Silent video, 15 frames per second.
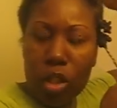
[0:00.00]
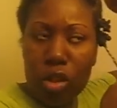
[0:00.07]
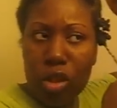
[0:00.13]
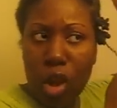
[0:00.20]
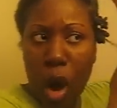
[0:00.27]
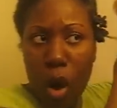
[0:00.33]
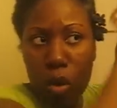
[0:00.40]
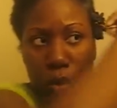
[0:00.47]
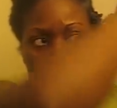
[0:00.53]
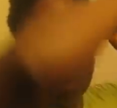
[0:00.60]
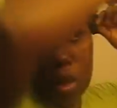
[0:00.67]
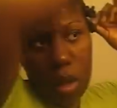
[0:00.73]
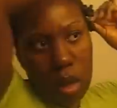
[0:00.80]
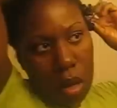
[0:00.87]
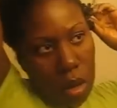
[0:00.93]
don't
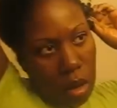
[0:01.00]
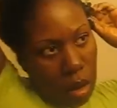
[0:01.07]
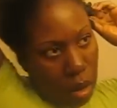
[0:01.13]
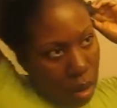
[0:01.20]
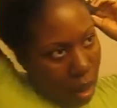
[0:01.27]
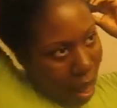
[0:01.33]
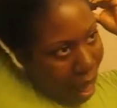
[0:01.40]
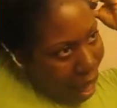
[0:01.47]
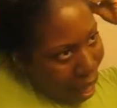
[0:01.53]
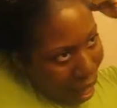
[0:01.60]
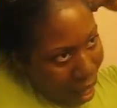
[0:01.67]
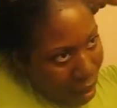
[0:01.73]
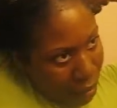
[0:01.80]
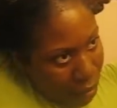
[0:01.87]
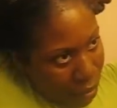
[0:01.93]

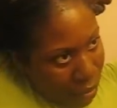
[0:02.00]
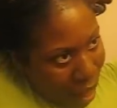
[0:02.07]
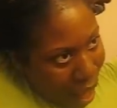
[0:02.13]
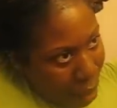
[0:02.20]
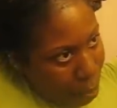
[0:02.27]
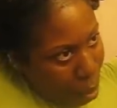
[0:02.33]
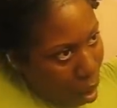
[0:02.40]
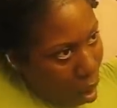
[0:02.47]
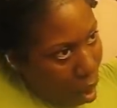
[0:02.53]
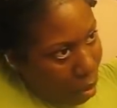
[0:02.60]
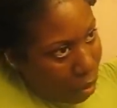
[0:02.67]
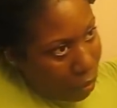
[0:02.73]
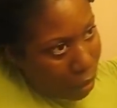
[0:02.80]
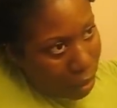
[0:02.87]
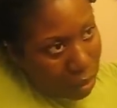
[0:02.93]
have that
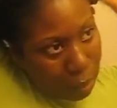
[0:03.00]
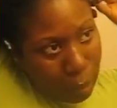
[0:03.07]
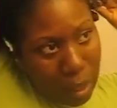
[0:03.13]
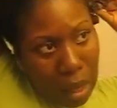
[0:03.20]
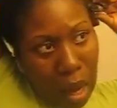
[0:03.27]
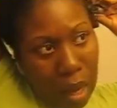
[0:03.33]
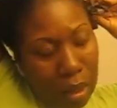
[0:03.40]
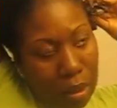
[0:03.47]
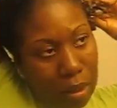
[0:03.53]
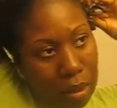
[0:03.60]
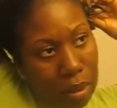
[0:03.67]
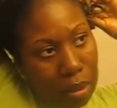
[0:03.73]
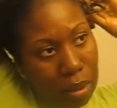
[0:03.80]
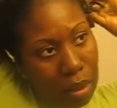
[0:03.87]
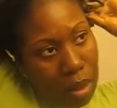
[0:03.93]
part of us,
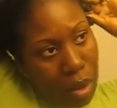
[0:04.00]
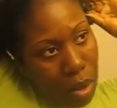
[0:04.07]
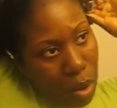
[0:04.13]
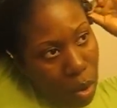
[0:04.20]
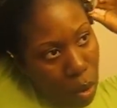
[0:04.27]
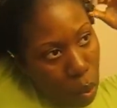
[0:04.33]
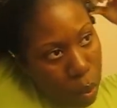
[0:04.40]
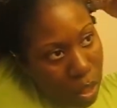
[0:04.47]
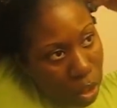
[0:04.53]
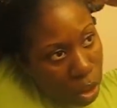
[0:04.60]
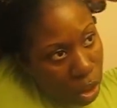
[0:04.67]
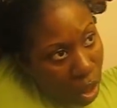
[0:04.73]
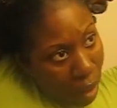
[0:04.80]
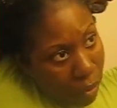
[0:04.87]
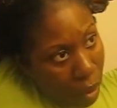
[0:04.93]
because we
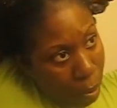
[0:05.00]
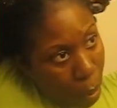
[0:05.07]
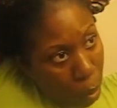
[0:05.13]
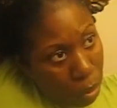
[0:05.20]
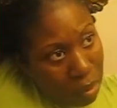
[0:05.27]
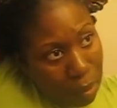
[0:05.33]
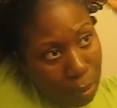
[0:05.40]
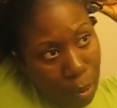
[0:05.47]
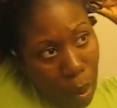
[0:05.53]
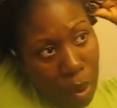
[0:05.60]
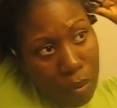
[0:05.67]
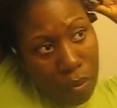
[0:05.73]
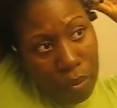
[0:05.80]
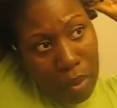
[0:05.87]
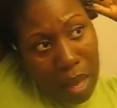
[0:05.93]
shun the most
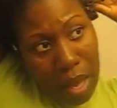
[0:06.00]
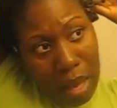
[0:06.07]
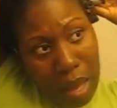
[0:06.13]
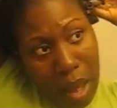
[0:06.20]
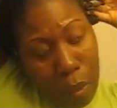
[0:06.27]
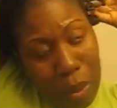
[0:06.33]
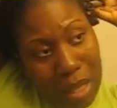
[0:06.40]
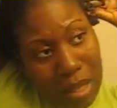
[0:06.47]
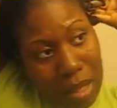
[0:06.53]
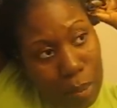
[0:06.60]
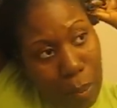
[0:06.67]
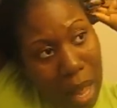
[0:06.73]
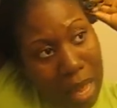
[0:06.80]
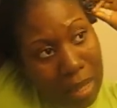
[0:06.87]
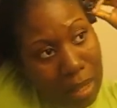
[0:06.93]
important thing, and we
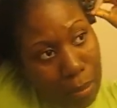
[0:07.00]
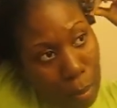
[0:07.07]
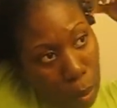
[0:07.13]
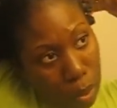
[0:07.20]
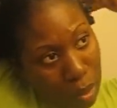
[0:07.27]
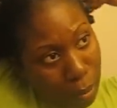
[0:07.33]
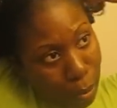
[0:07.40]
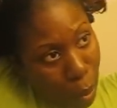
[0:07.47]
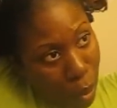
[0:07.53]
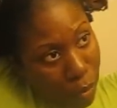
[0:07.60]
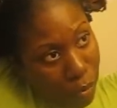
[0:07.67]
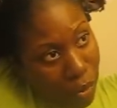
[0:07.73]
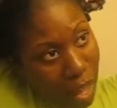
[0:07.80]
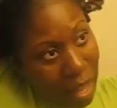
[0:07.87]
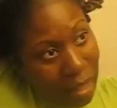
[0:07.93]
despise the most
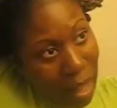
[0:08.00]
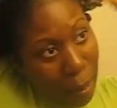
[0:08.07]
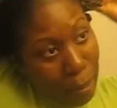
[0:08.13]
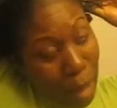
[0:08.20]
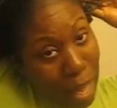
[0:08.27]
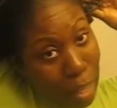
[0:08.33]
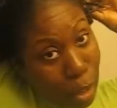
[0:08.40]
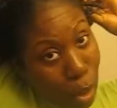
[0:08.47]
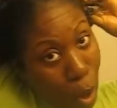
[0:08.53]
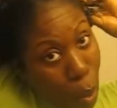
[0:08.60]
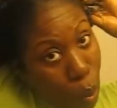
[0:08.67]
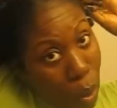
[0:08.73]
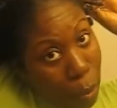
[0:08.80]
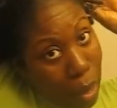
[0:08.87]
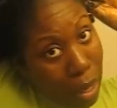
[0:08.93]
important thing that makes a
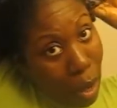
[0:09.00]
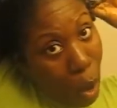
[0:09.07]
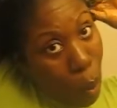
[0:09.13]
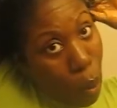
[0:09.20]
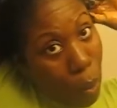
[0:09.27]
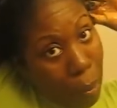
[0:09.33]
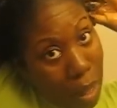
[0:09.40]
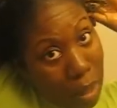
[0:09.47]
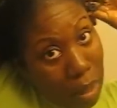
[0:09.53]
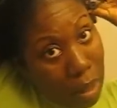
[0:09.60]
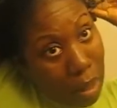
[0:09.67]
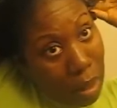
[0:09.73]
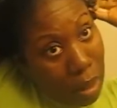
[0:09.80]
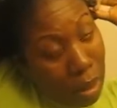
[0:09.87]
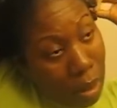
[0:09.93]
woman a woman.
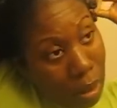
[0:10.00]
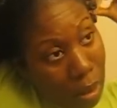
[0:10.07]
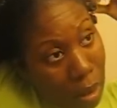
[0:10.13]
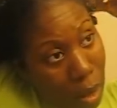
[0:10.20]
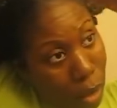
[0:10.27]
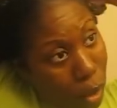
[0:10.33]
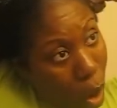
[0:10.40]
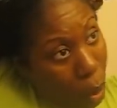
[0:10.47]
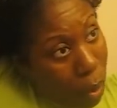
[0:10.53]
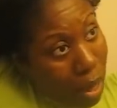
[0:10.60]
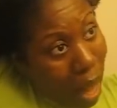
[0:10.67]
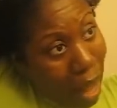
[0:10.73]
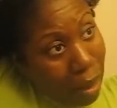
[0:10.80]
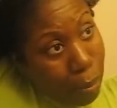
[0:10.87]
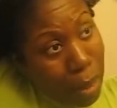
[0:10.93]
Knowing
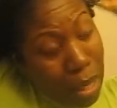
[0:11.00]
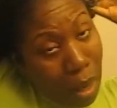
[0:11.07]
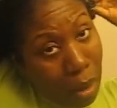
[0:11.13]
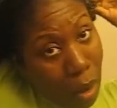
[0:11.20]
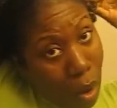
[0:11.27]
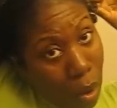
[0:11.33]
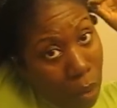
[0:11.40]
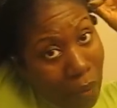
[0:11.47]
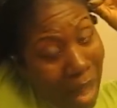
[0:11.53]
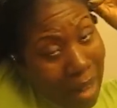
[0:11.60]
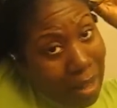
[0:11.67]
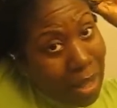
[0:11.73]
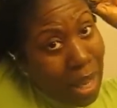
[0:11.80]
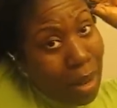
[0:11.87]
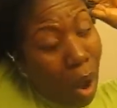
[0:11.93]
how to be alone.
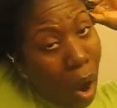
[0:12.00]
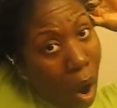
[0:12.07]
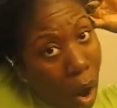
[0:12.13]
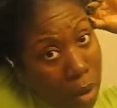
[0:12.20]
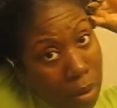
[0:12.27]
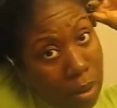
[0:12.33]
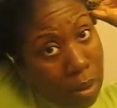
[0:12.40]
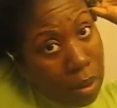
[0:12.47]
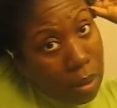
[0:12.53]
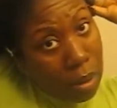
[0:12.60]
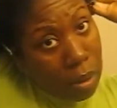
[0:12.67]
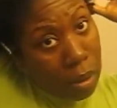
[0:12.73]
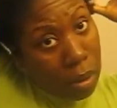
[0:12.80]
That is an art.